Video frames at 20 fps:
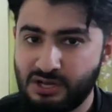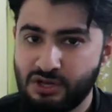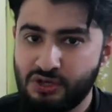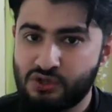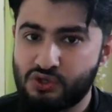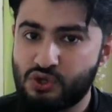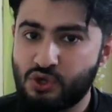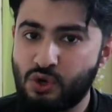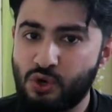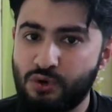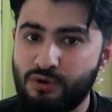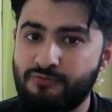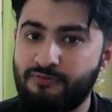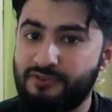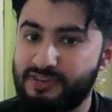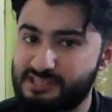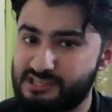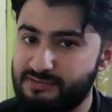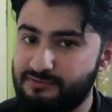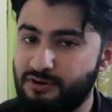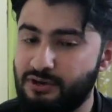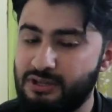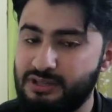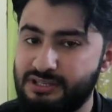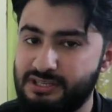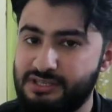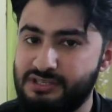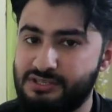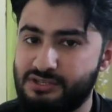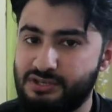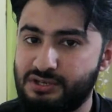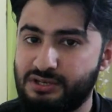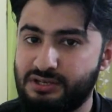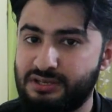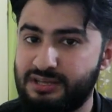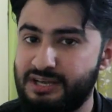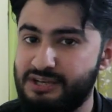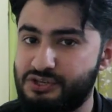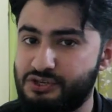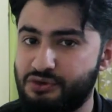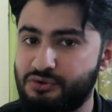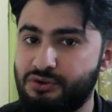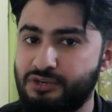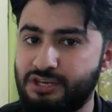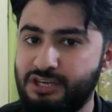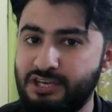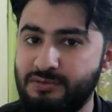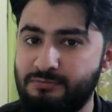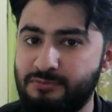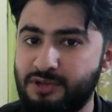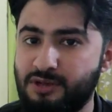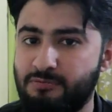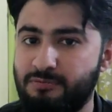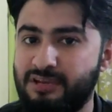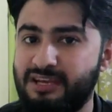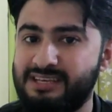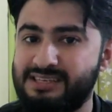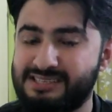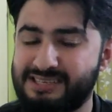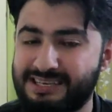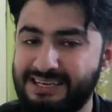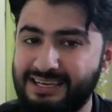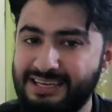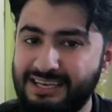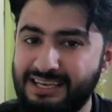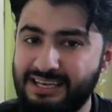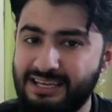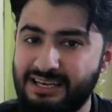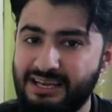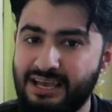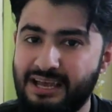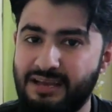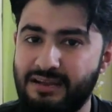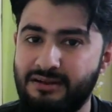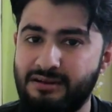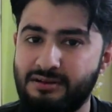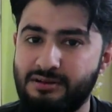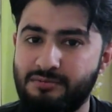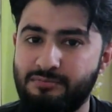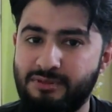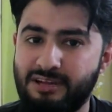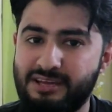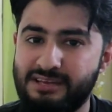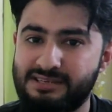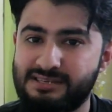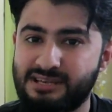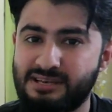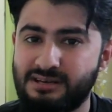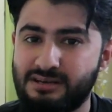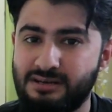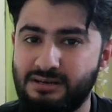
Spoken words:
So first of all, these they should keep their place clean, and place